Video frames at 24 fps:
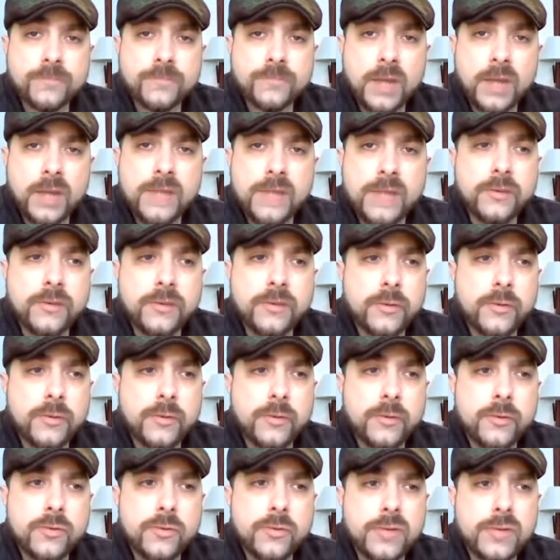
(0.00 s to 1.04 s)

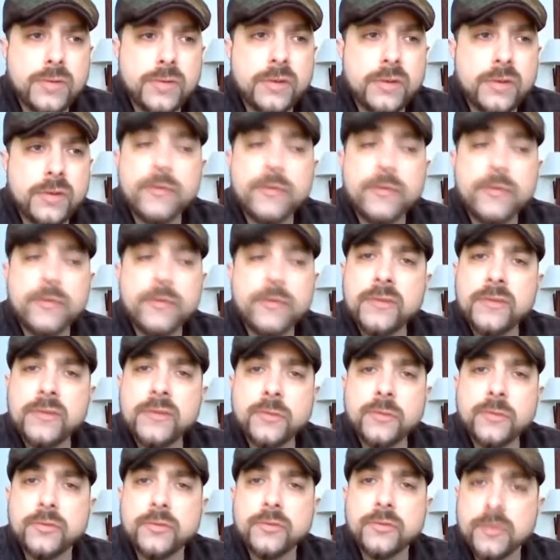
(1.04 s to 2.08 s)
into, you know, different ways
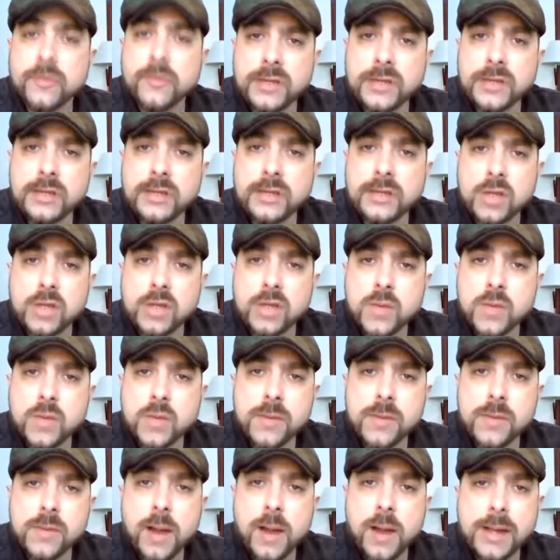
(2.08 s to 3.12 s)
of preserving the
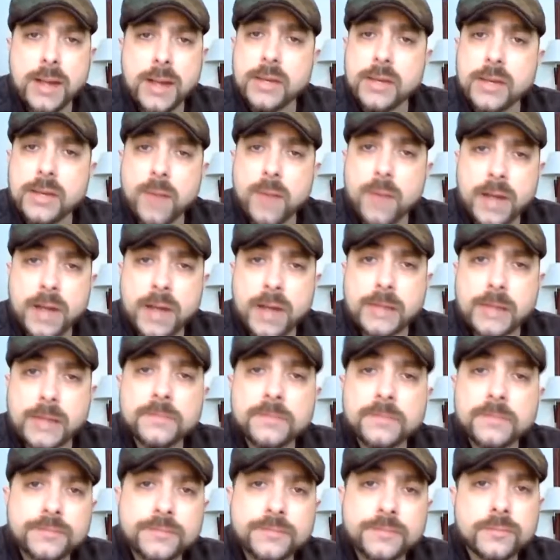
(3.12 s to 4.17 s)
human mind and body,
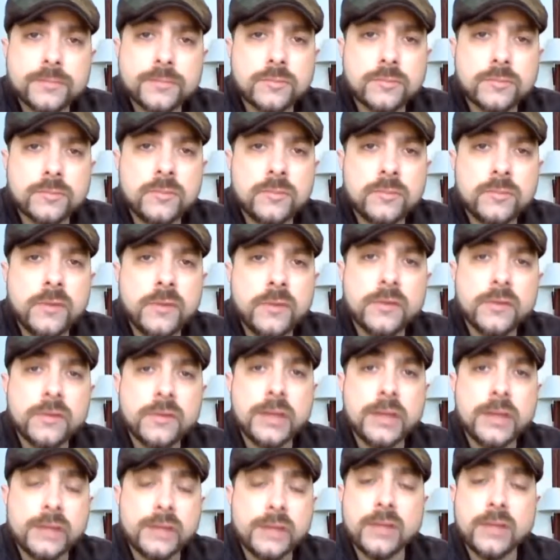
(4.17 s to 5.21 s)

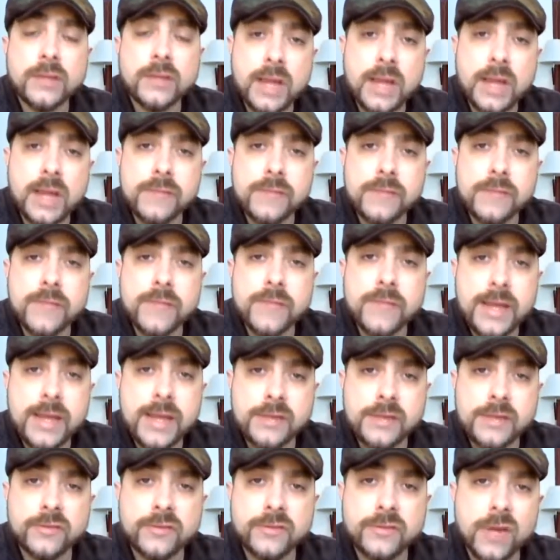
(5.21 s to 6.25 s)
seeing as a lot of
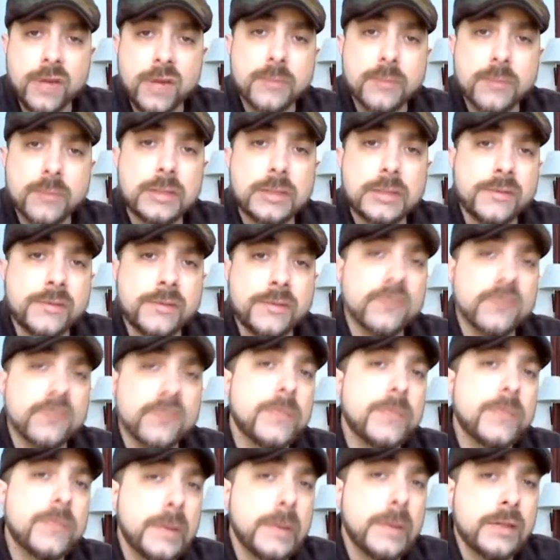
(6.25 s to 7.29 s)
atheists do not believe in a
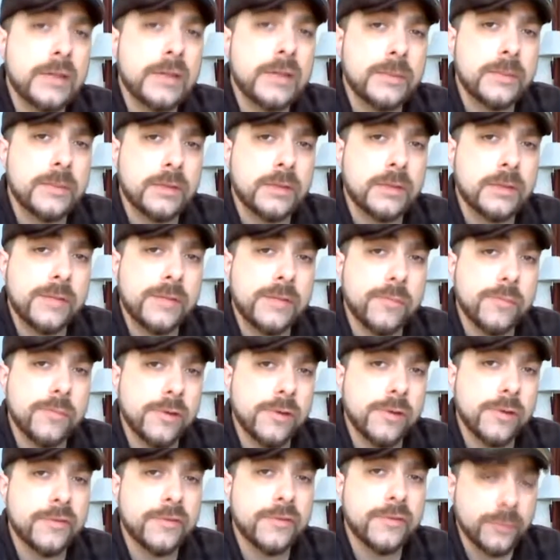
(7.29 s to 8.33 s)
spirit. They believe
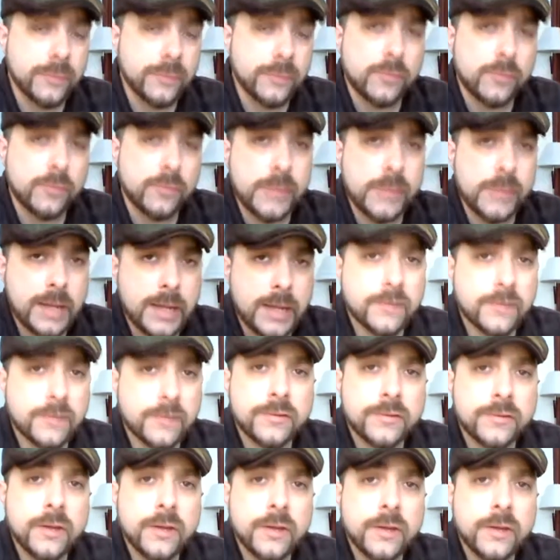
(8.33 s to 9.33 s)
we're physical beings,